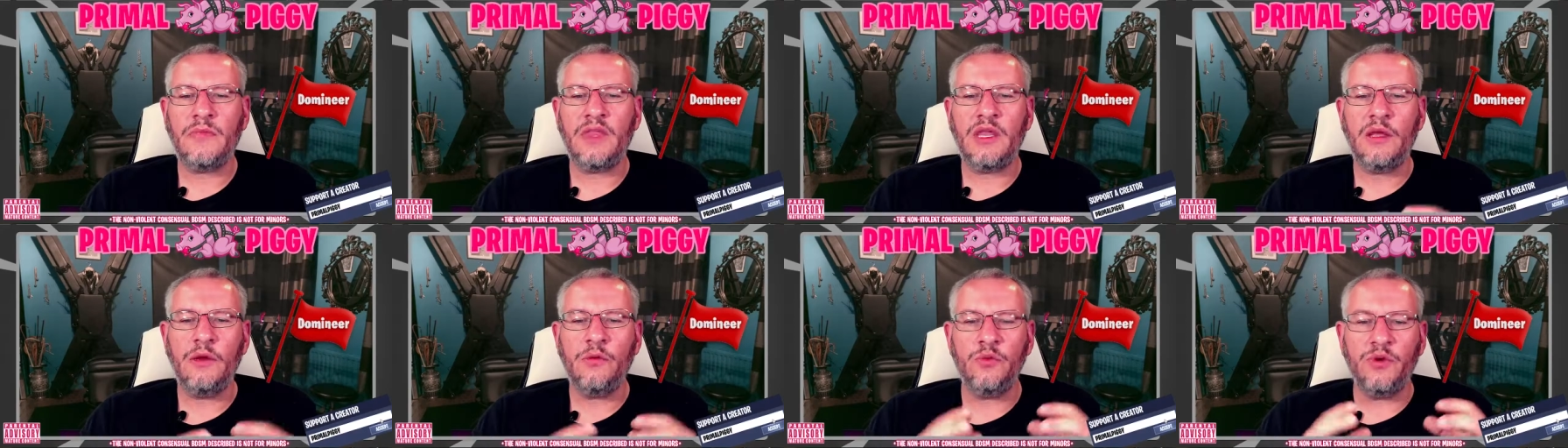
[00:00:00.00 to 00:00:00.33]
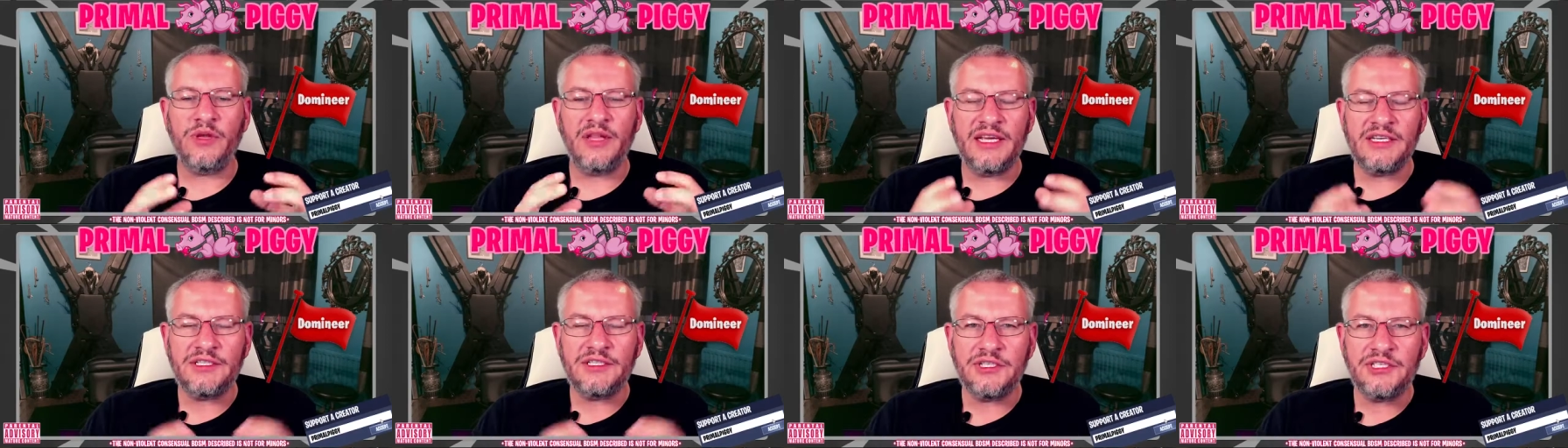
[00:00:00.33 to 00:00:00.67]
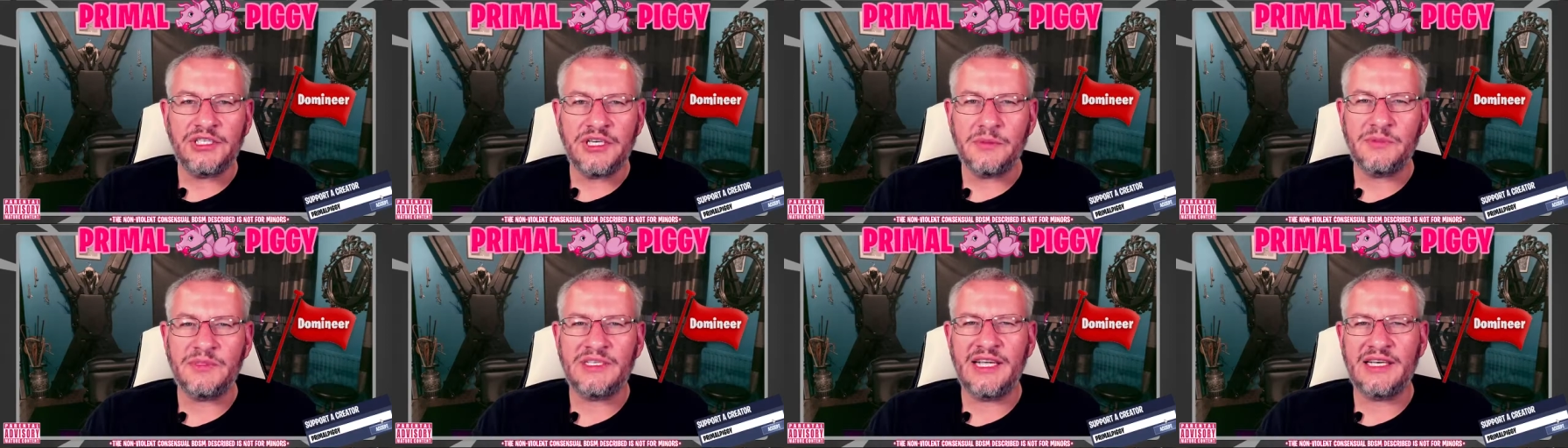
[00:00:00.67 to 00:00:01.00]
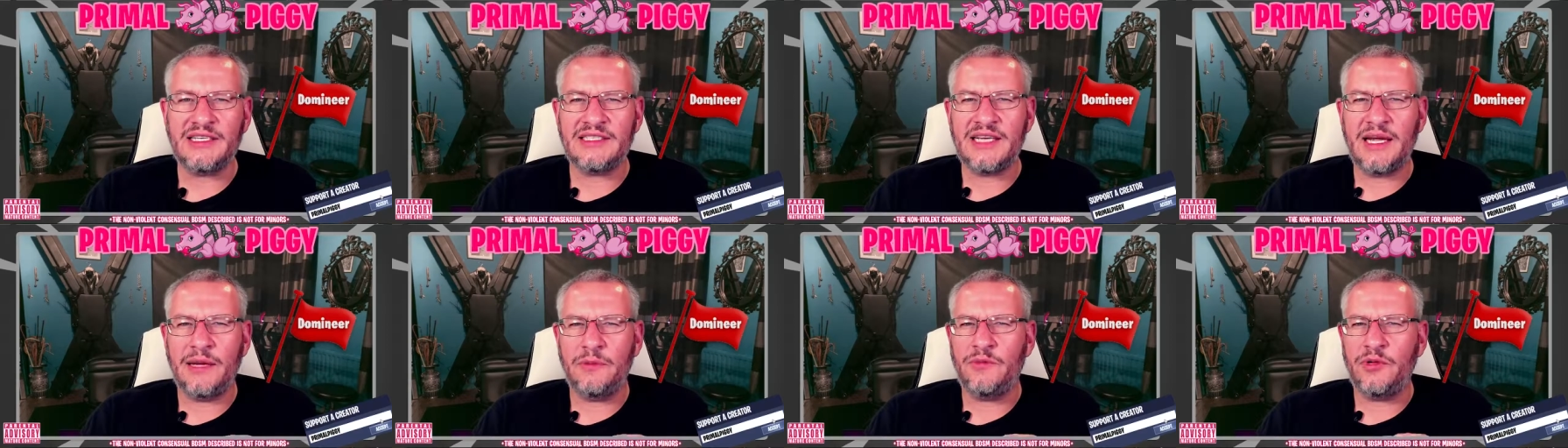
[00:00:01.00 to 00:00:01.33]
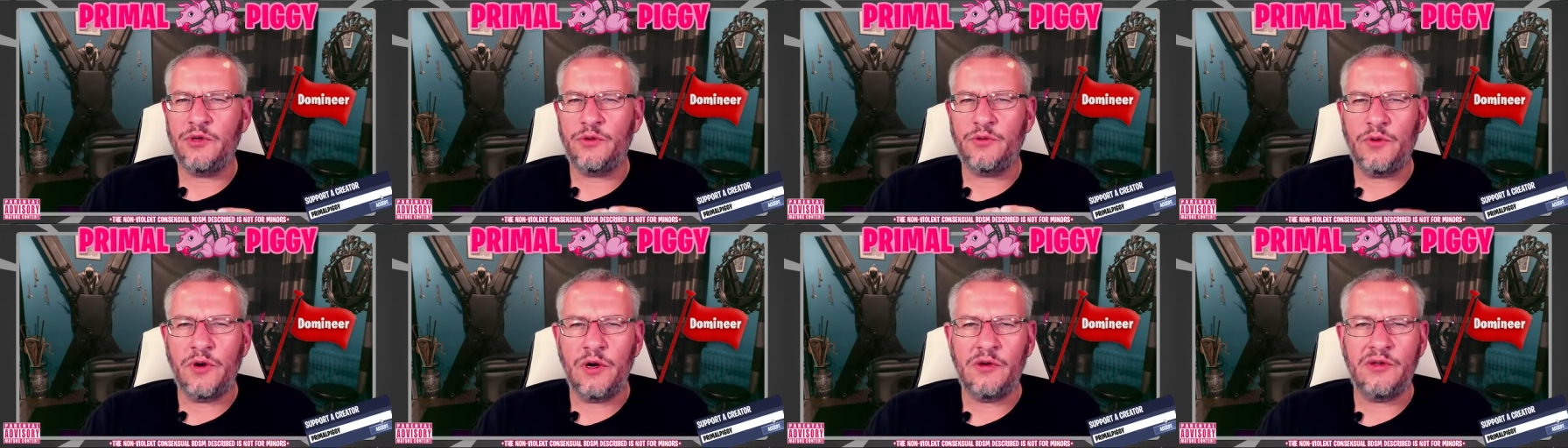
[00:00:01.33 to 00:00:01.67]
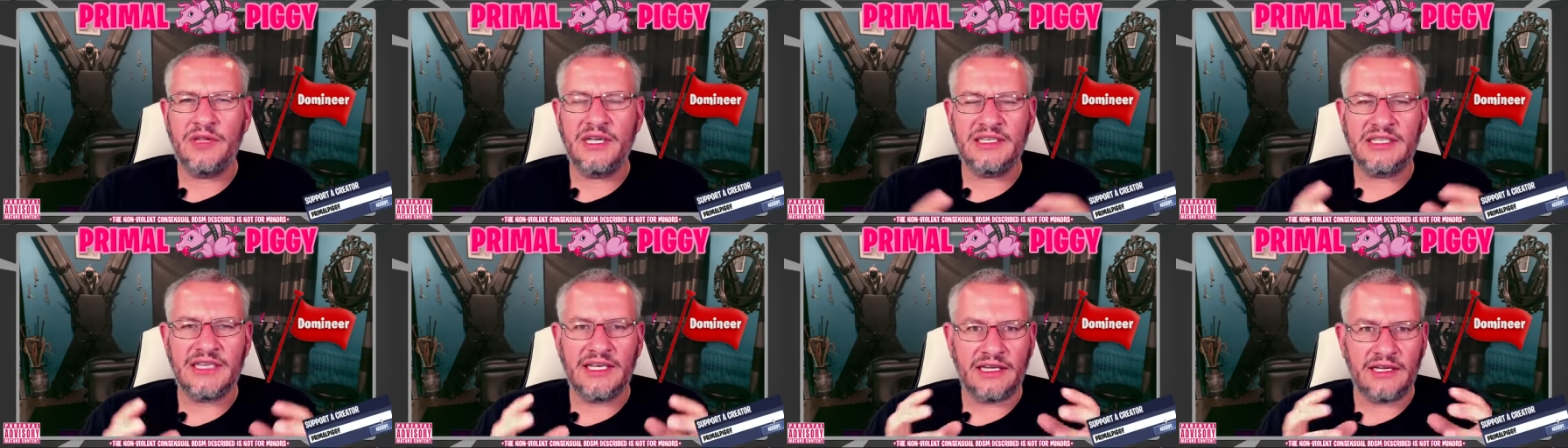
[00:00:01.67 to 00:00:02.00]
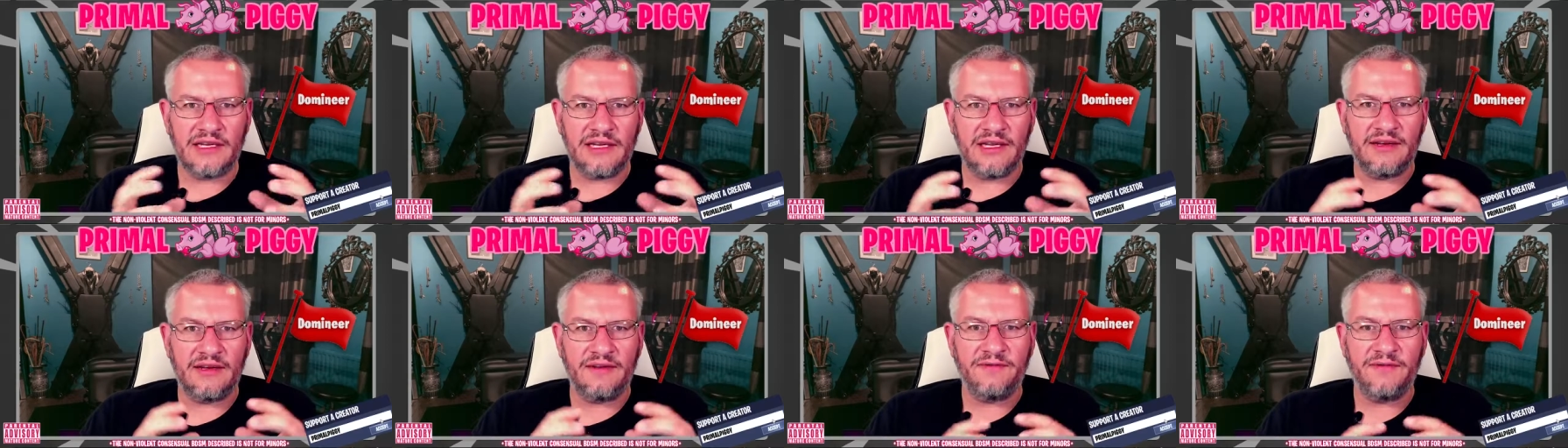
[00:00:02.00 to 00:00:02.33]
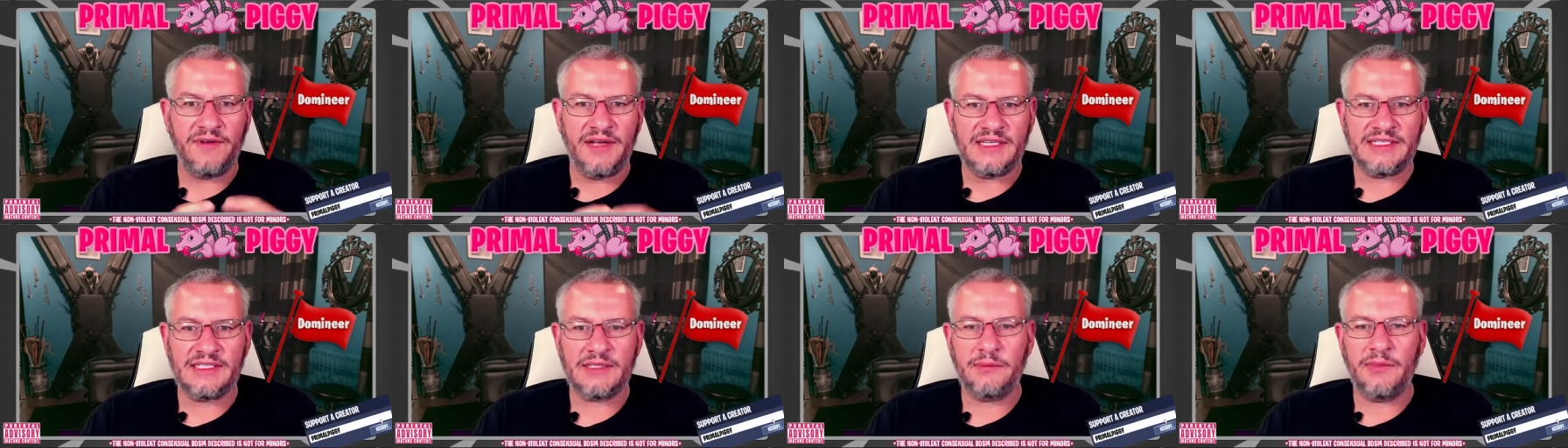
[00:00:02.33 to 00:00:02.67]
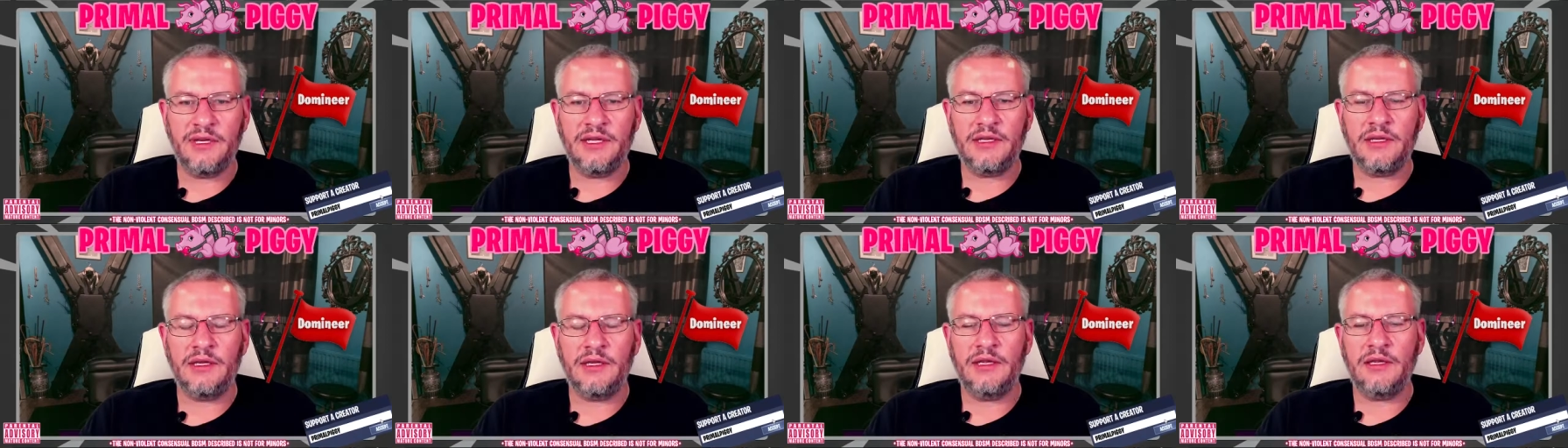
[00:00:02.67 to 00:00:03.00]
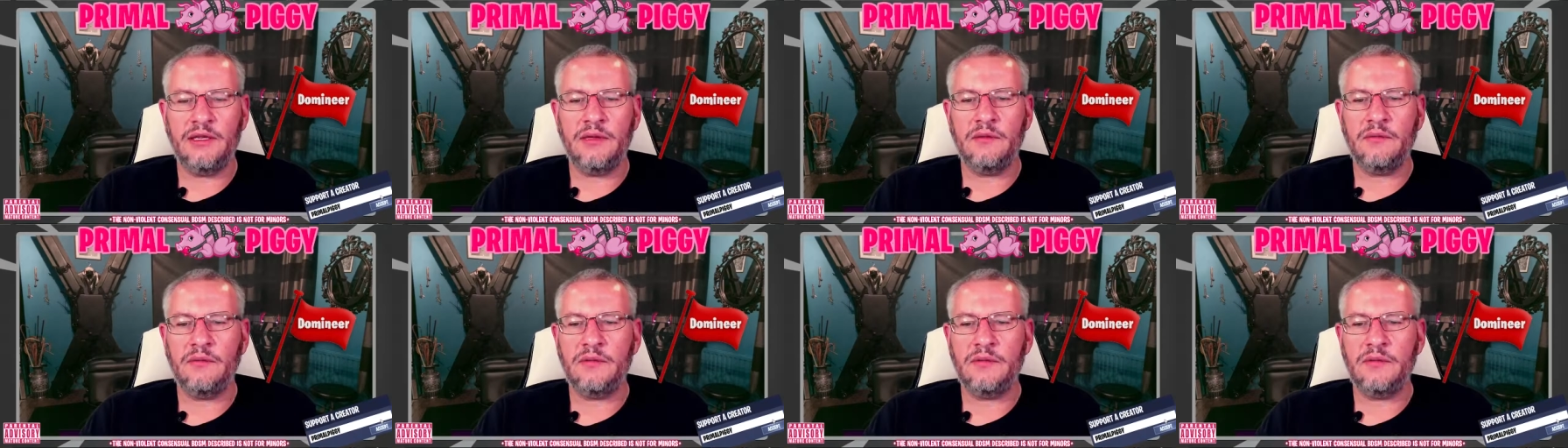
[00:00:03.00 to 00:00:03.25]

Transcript: Relationships take time to grow and they take an investment, and uh,